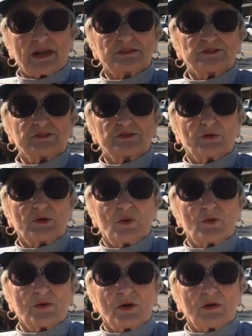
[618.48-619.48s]
dances were
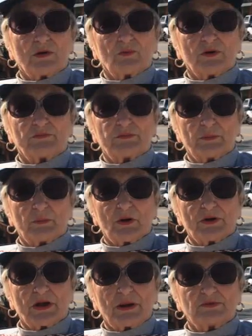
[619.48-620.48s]
going on, what
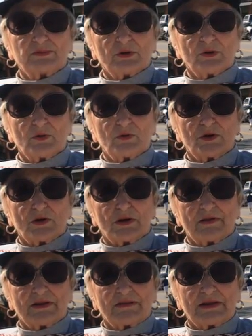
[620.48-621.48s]
football games were going
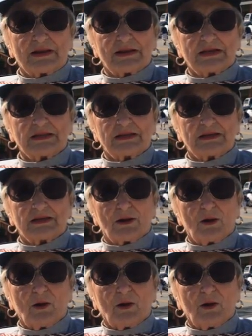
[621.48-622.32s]
on, and then I'd get in,